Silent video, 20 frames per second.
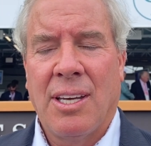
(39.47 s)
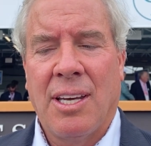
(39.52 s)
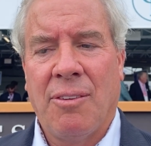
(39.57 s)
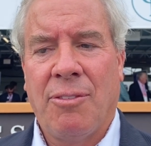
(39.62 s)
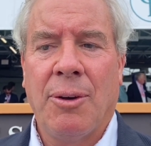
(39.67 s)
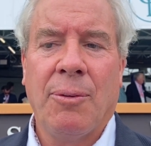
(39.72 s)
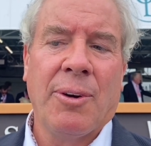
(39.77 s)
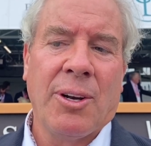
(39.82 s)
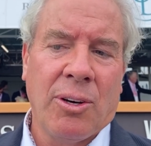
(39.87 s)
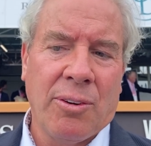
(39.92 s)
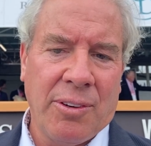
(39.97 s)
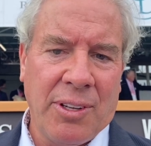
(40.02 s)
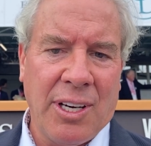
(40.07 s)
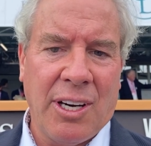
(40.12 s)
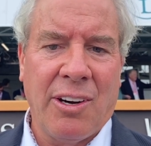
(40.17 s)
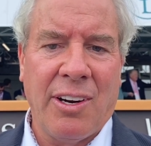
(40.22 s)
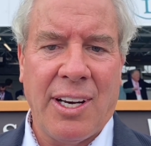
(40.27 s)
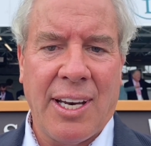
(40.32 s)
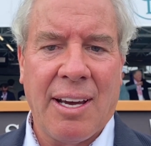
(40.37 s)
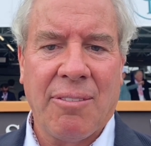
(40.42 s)
If he went over
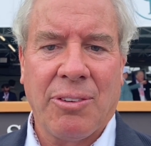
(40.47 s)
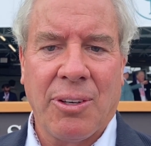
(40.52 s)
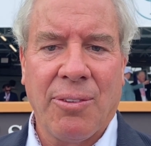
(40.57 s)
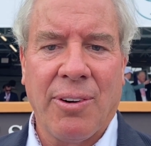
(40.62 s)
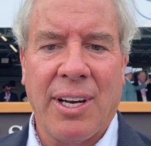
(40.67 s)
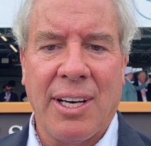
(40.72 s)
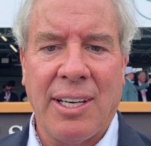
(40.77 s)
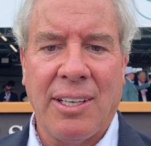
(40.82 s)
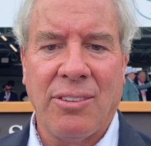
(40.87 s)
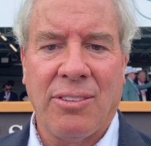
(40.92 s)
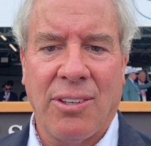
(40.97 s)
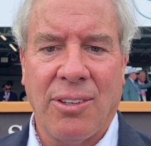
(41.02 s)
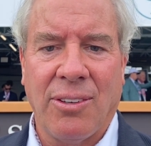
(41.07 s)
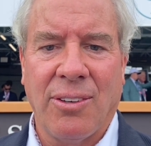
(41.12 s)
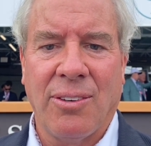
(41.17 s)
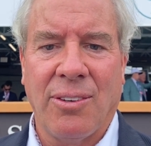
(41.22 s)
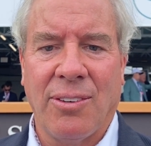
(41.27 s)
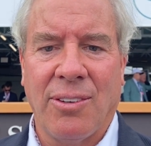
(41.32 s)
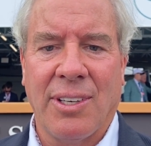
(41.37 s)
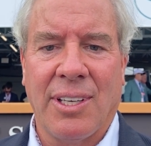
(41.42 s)
there, he'd have to run
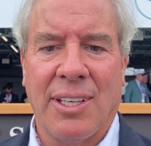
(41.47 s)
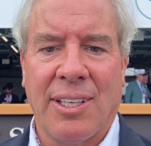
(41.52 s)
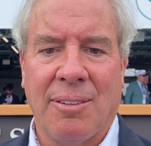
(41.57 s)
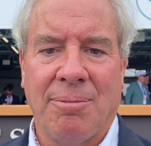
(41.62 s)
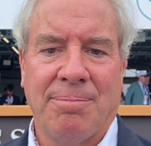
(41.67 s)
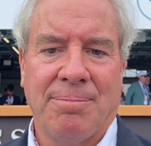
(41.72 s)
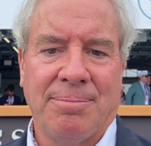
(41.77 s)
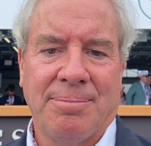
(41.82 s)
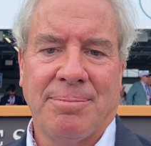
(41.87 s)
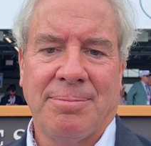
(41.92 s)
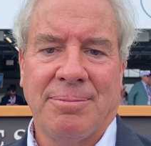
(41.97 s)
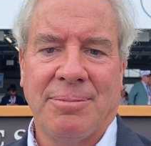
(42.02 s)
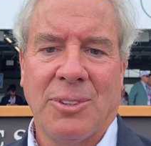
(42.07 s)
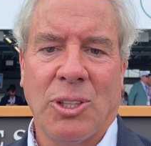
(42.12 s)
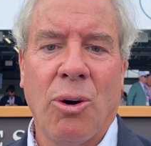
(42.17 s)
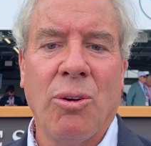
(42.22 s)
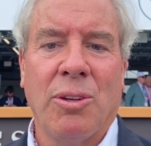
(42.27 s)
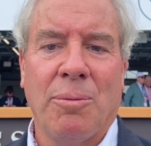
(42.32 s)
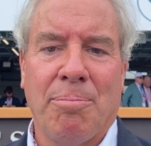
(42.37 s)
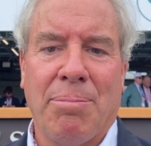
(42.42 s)
into uh,
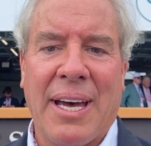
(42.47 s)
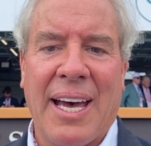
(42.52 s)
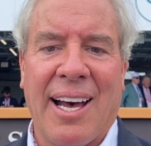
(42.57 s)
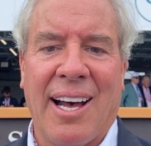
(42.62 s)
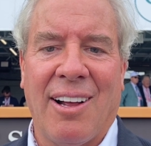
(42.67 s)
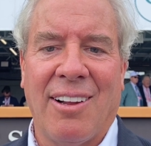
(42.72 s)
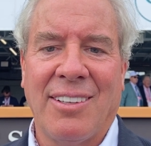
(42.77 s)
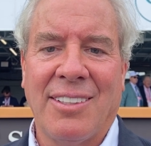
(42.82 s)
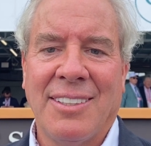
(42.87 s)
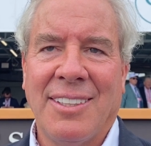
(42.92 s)
Golden Pal.